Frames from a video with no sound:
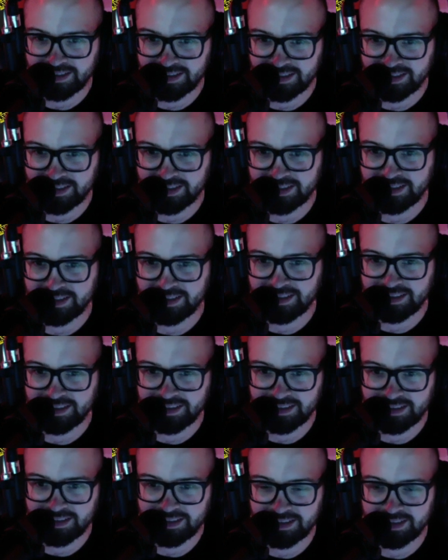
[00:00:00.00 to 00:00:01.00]
Hey,
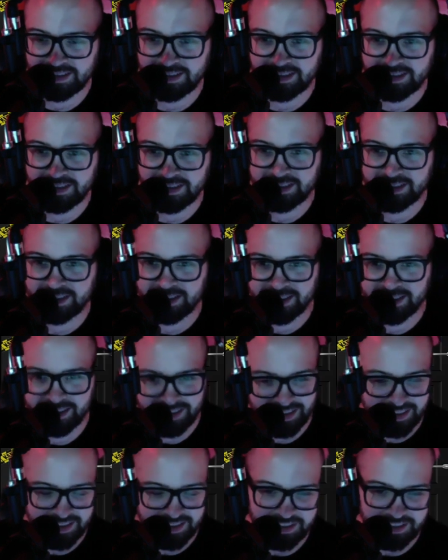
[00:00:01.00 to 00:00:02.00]
what's that noise? It's
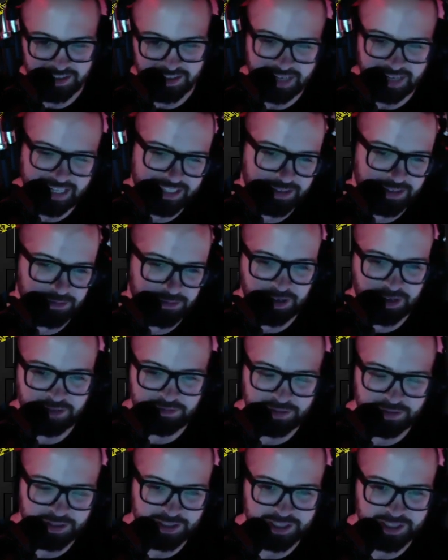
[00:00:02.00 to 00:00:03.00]
familiar. So that's a rough
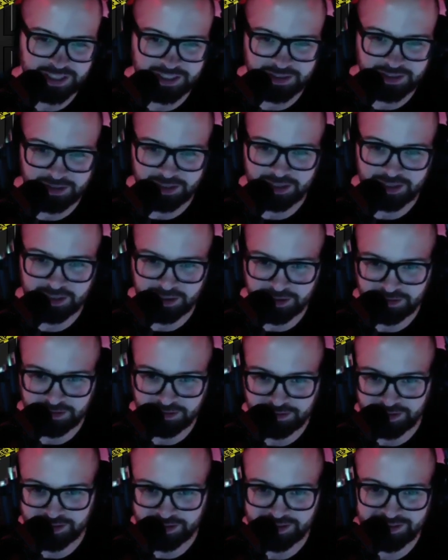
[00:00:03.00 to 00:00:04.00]
version, and you just heard the
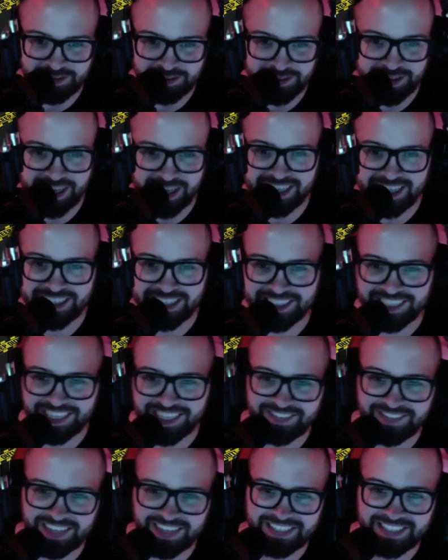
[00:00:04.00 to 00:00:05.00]
first few lines,
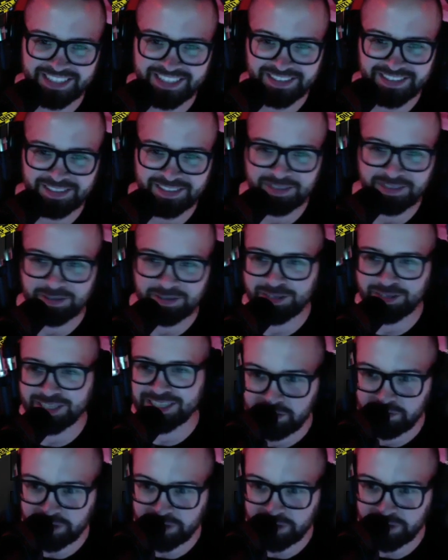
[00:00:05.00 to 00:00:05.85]
gave that to you a little quick.